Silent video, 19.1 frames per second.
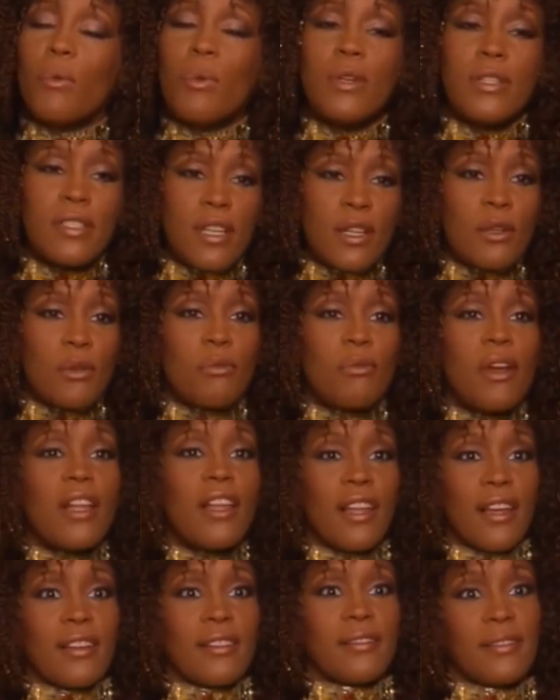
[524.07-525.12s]
Well,
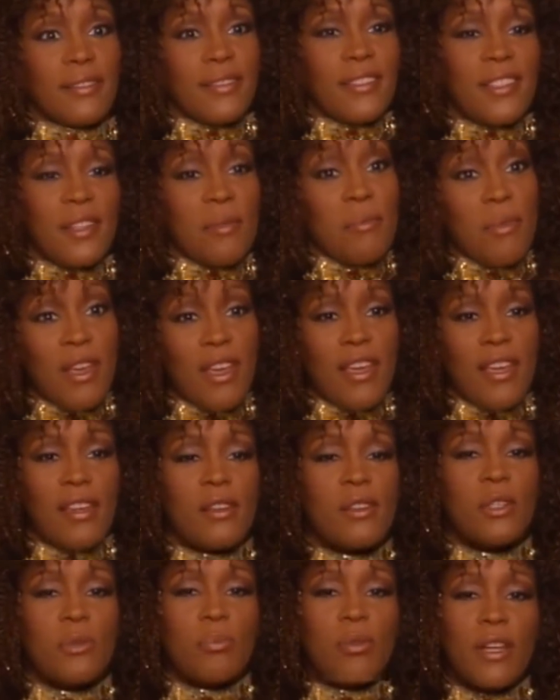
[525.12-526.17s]
Cinderella to me
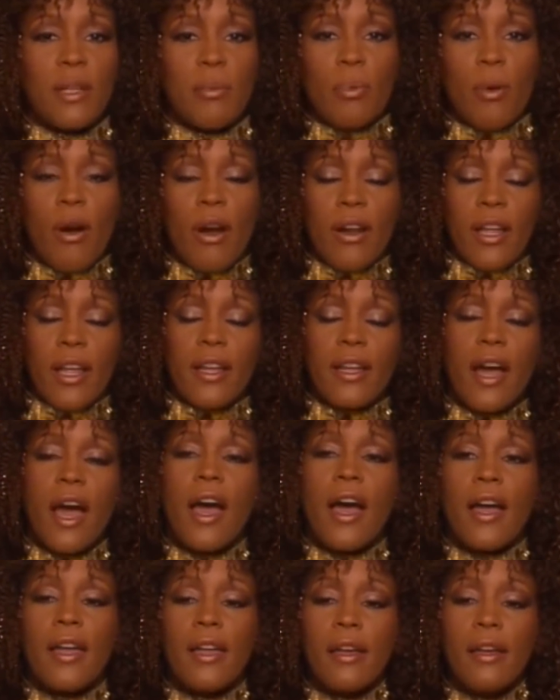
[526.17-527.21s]
should play the part, and
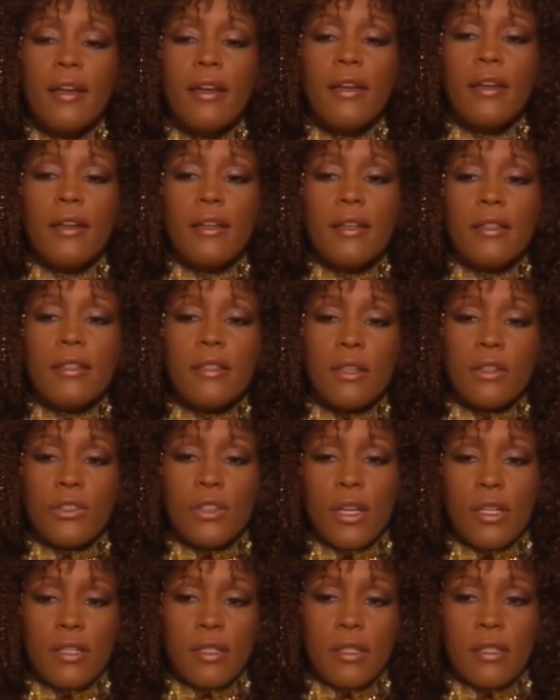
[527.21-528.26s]
I
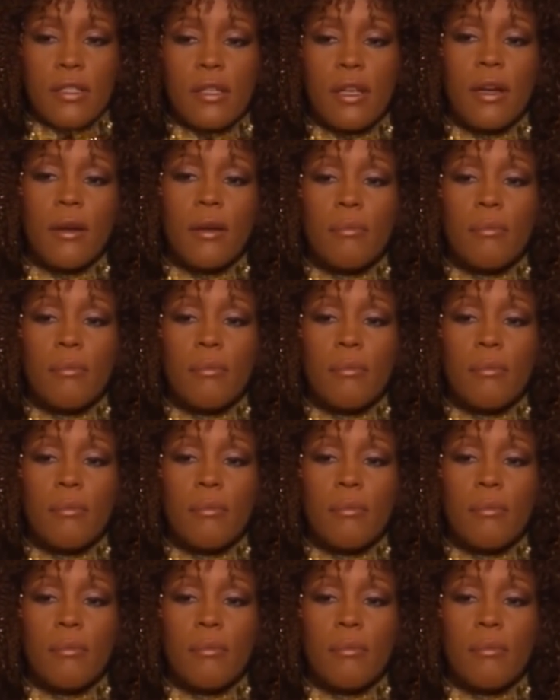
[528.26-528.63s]
suggested